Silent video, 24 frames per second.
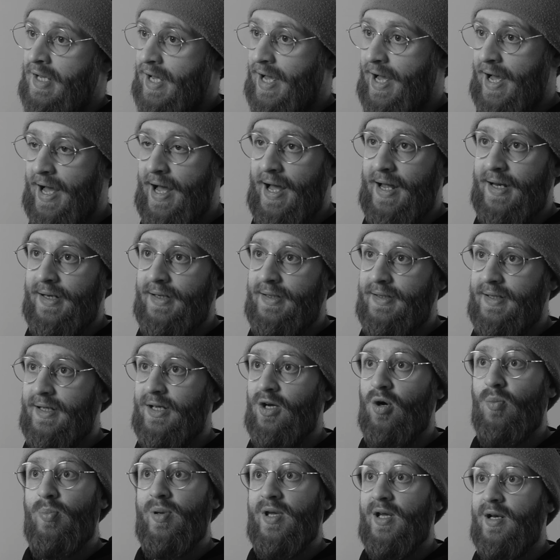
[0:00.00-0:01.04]
and
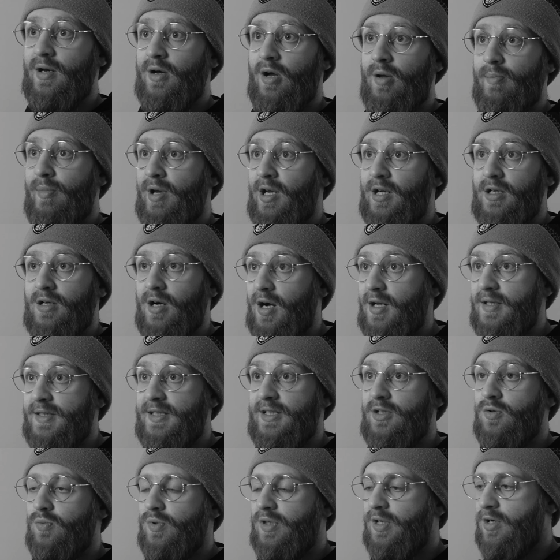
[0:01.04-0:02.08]
it'll be a nightmare. Can't
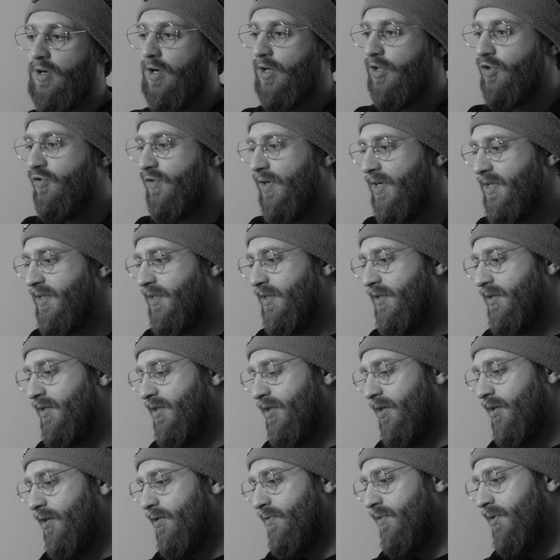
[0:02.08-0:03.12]
deal with the contrast.
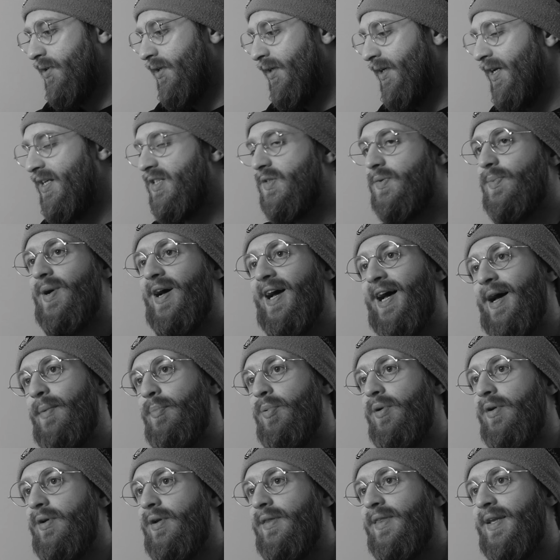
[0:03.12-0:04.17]
So guess what
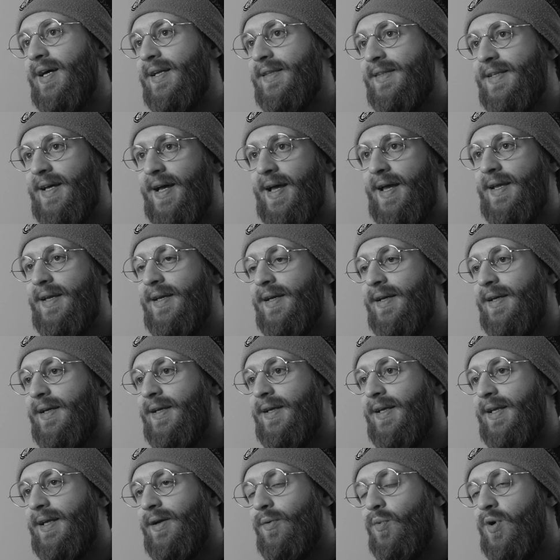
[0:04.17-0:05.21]
happened on that day?
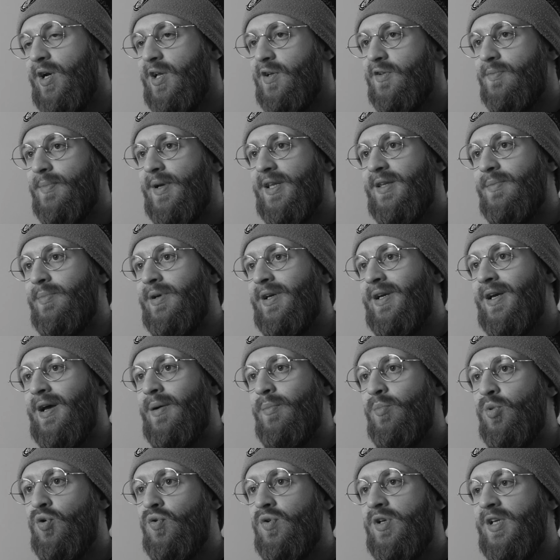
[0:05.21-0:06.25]
When it was meant to be a
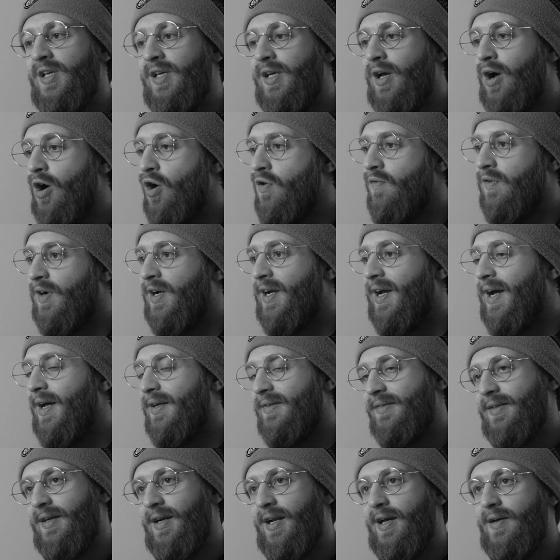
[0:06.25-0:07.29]
moody,
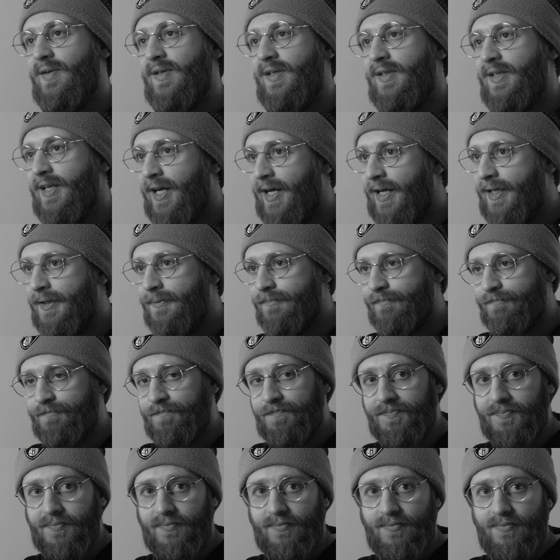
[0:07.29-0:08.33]
overcast, cloudy day,
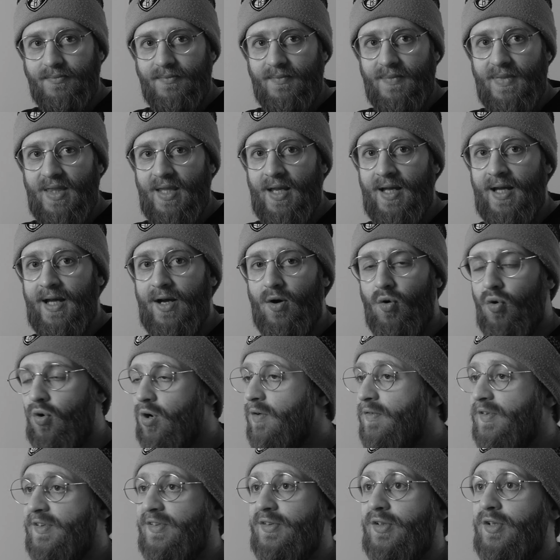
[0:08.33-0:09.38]
all
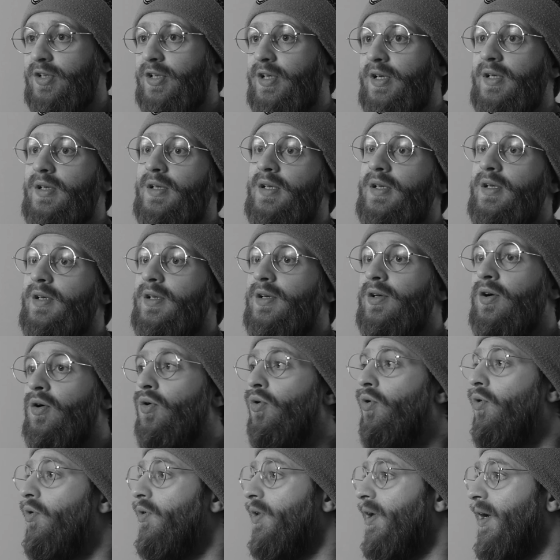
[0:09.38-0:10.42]
of a sudden
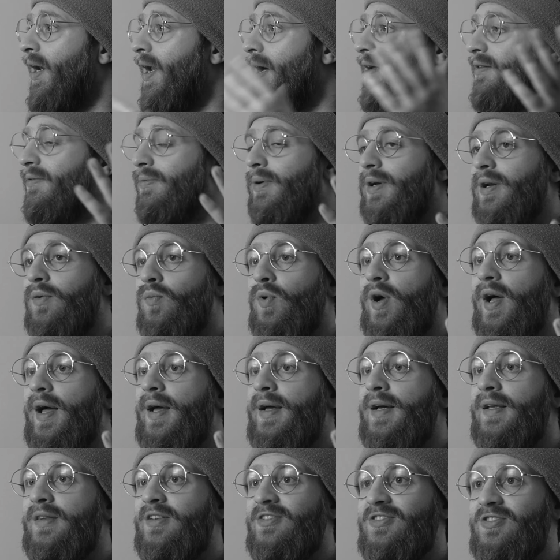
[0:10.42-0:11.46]
all the clouds went
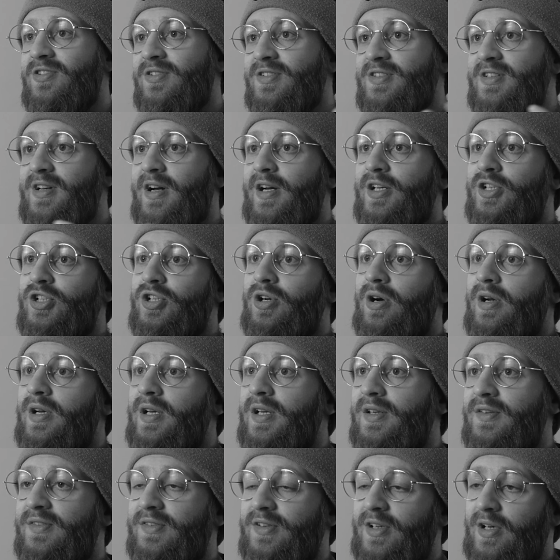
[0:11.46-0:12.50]
away and the sun started
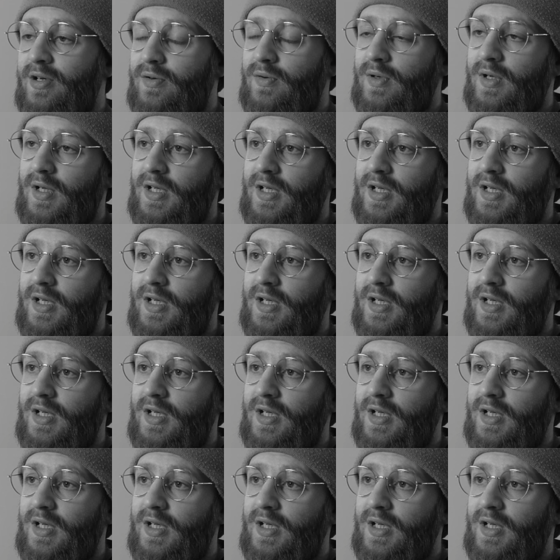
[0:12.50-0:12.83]
shining. So